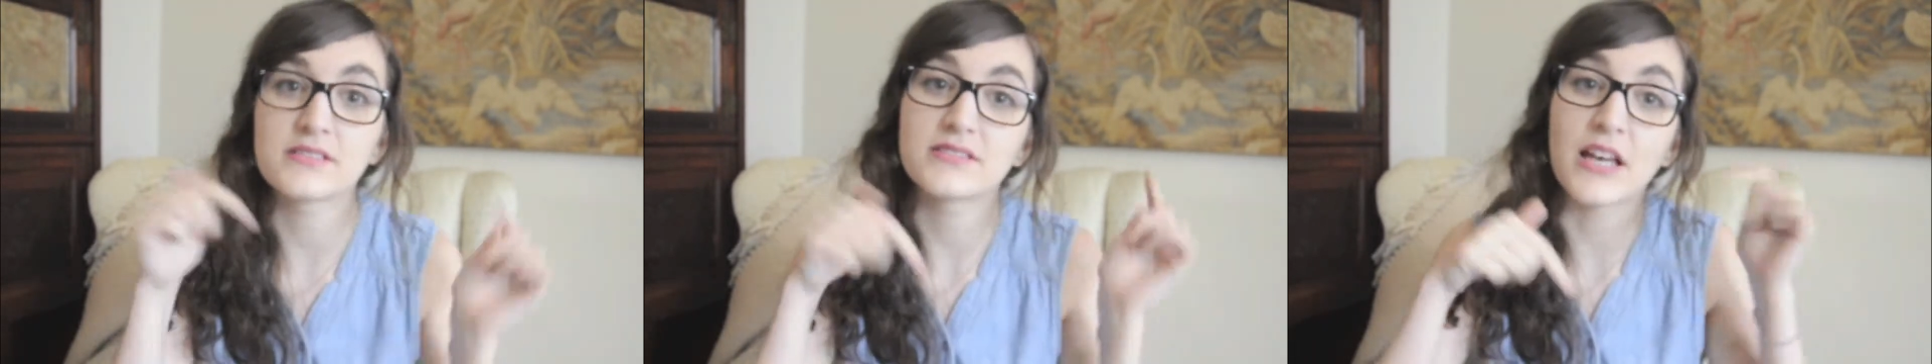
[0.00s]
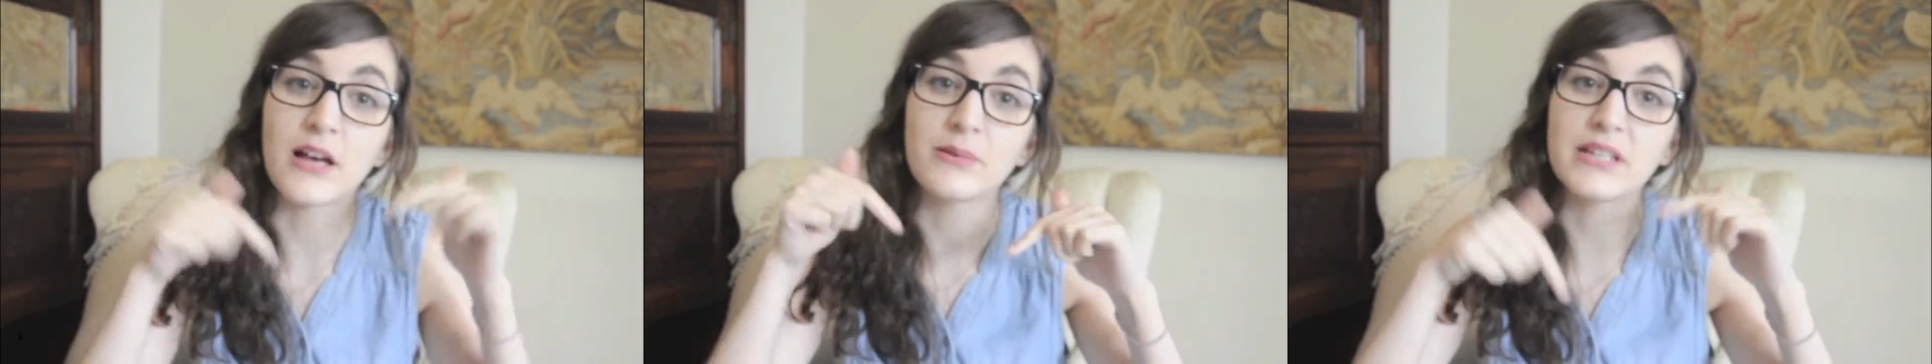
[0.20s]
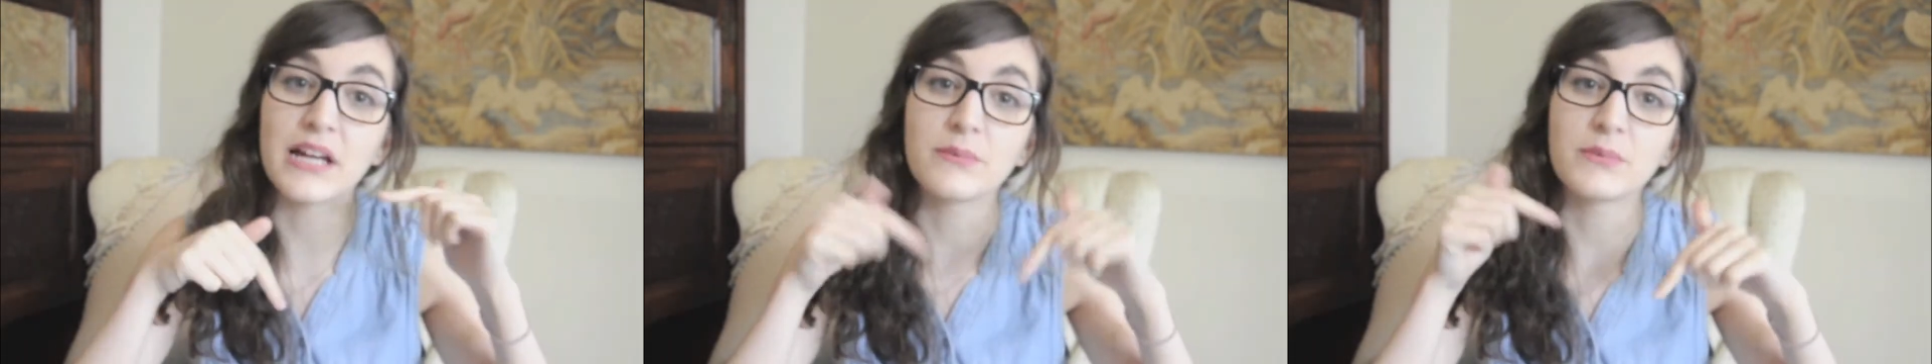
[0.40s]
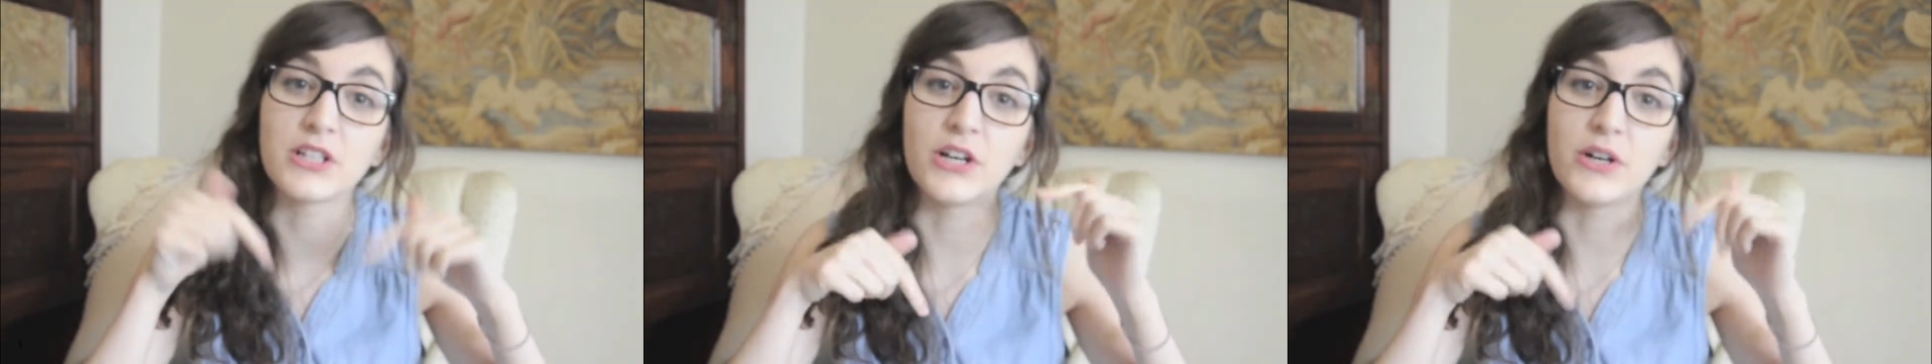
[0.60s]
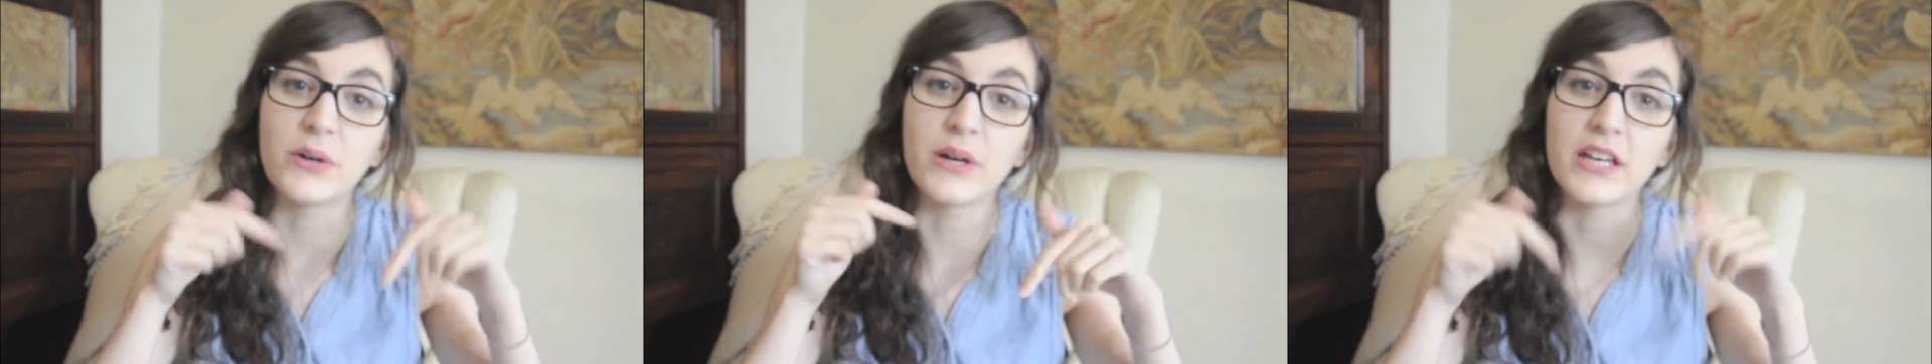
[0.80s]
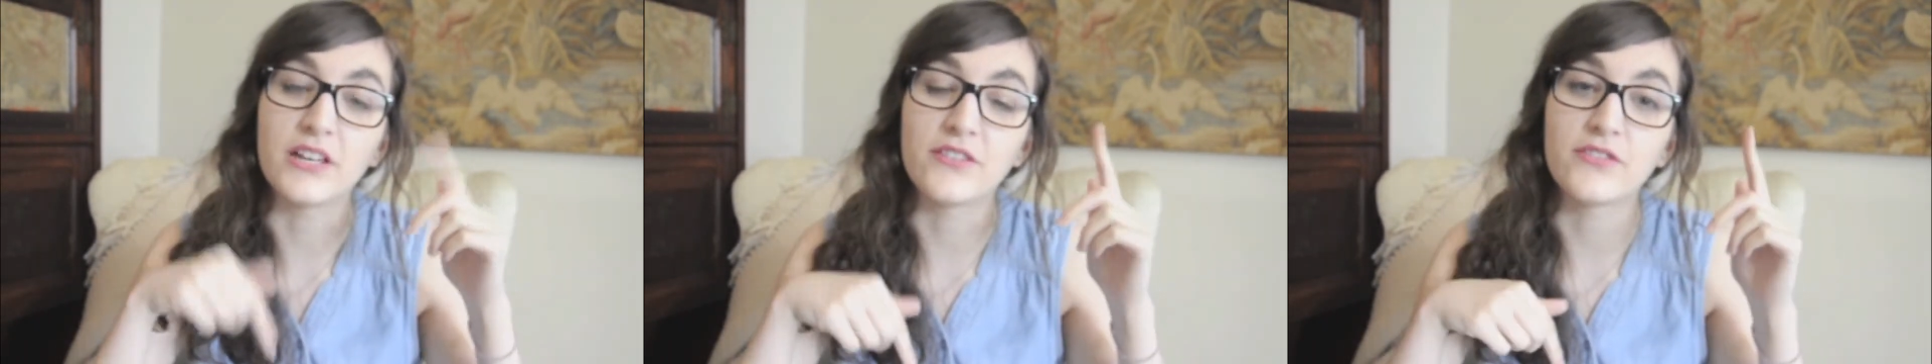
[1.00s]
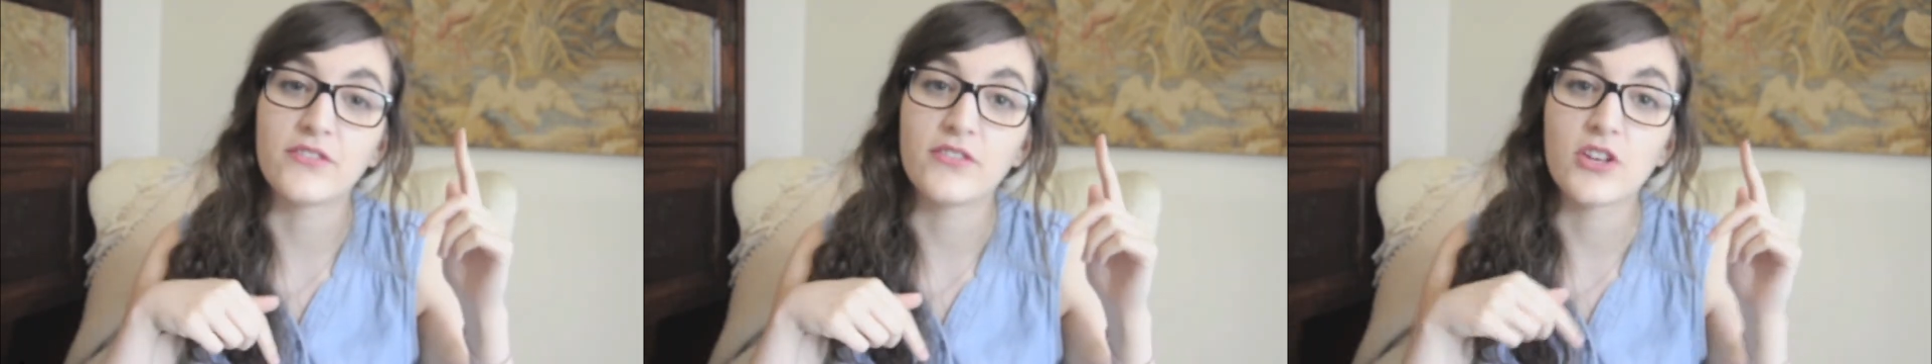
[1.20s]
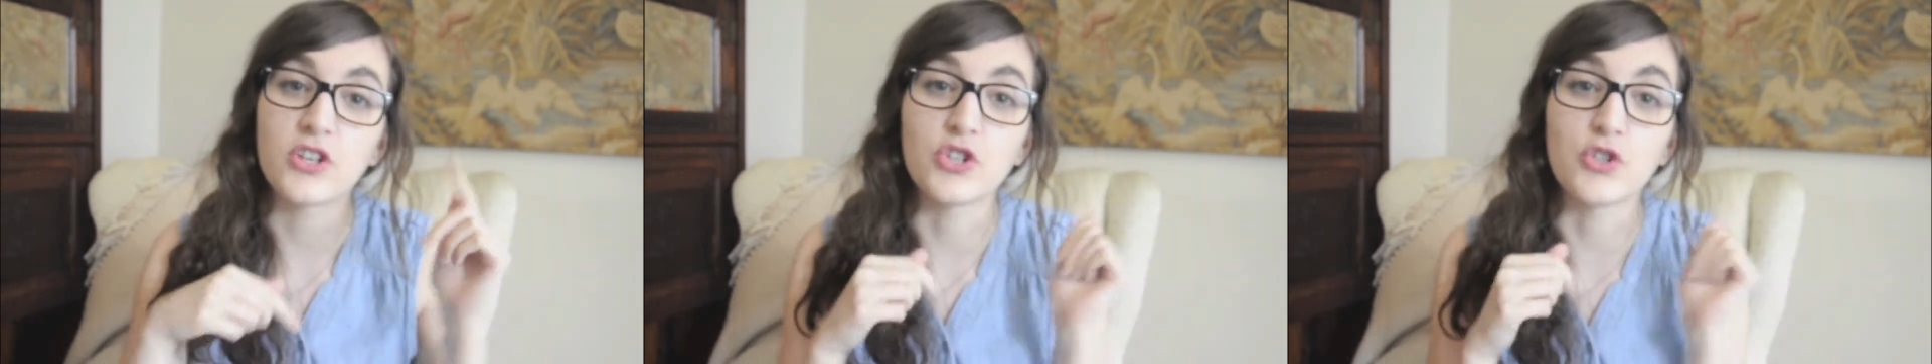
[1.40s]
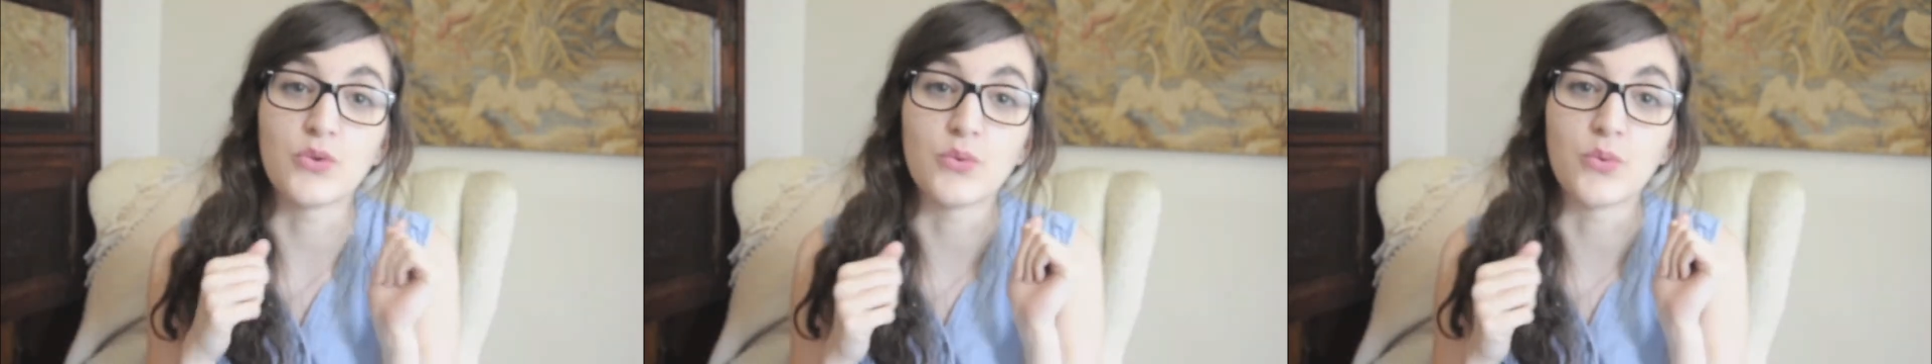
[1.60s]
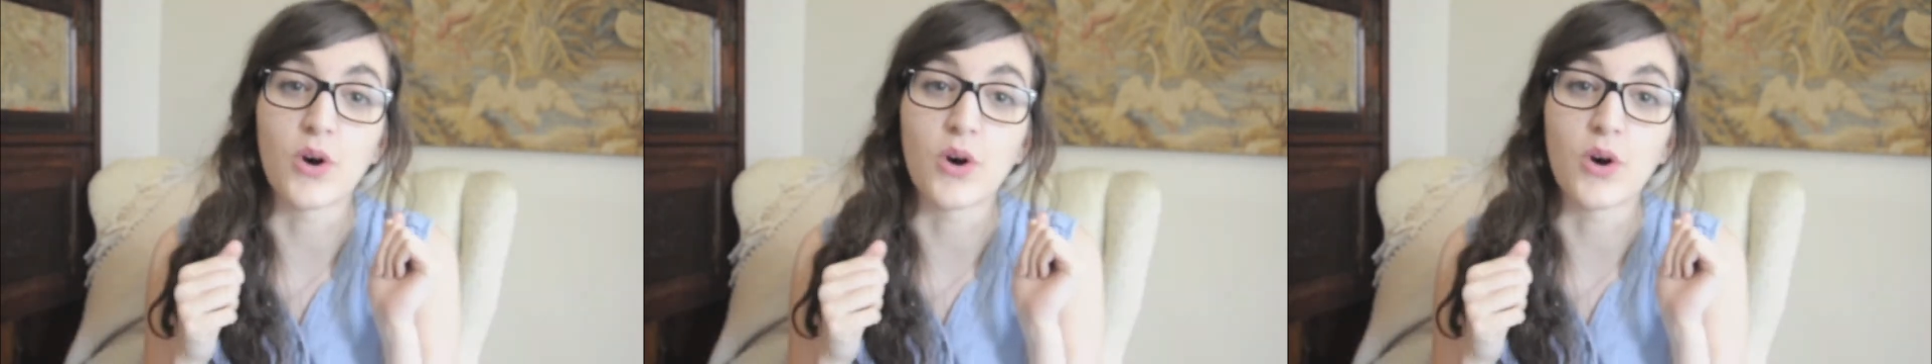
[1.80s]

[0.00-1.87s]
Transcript: tell me down below if you